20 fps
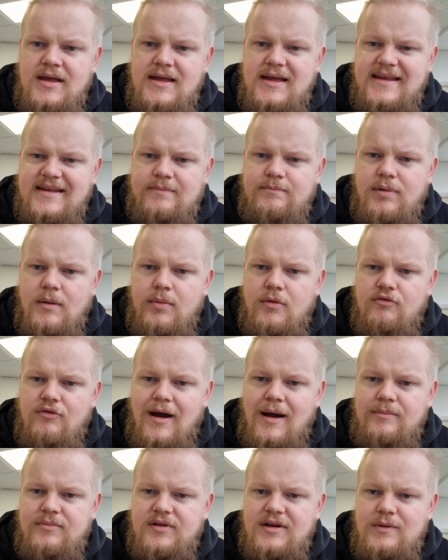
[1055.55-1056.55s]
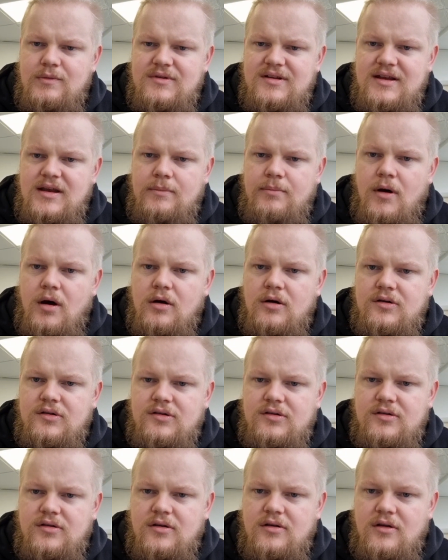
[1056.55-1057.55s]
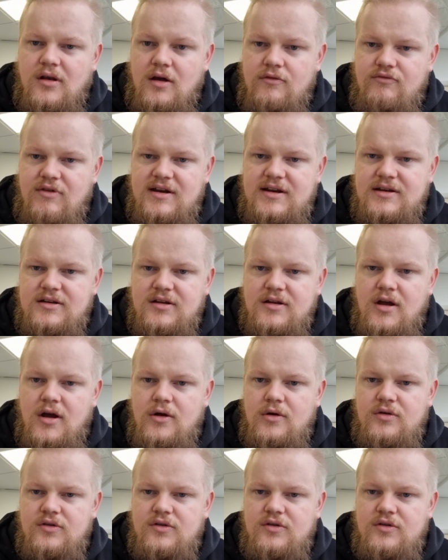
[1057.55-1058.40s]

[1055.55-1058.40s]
it's bubble wrapped and it was in a box, like ready to go,